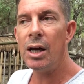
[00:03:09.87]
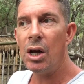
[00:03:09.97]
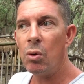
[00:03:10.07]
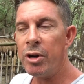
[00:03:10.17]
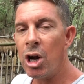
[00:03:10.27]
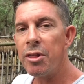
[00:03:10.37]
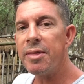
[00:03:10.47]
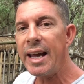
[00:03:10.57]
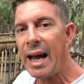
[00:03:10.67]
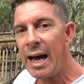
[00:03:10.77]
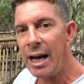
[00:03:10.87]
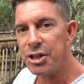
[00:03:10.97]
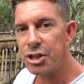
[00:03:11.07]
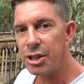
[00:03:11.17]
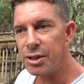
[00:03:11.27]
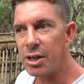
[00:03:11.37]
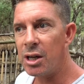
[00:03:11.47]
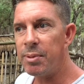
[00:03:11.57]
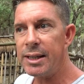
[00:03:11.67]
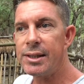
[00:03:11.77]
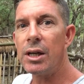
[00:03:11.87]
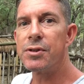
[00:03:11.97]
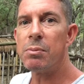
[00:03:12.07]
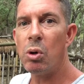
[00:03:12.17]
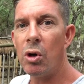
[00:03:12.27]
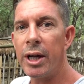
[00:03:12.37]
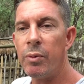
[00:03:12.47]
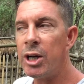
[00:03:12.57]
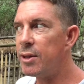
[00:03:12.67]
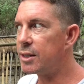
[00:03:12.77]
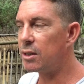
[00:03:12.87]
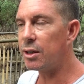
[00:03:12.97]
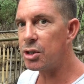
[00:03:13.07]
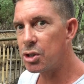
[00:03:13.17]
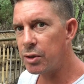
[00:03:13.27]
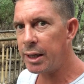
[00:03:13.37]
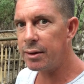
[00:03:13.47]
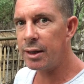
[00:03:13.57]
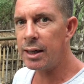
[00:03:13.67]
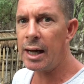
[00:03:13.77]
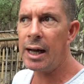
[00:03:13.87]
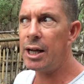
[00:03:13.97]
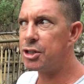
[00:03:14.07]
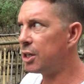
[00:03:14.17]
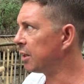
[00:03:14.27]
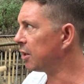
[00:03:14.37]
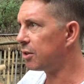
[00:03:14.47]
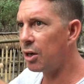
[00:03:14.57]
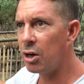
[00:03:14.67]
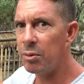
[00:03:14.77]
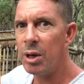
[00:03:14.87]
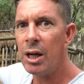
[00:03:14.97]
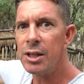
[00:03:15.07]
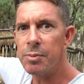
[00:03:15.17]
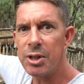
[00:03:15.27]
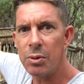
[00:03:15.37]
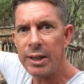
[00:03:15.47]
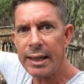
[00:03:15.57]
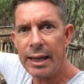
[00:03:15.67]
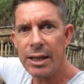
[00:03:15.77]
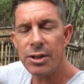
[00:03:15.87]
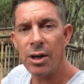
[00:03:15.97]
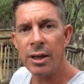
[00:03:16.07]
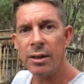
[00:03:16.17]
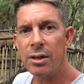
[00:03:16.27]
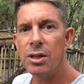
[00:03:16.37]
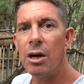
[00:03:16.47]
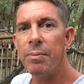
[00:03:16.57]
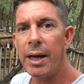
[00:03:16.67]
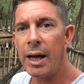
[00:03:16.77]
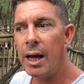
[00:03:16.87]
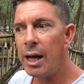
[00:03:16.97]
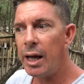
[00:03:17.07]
We know that the arch is going to be self-supporting. We know there's a lot of strength in an arch and in the dome, especially with the keystone in the top there.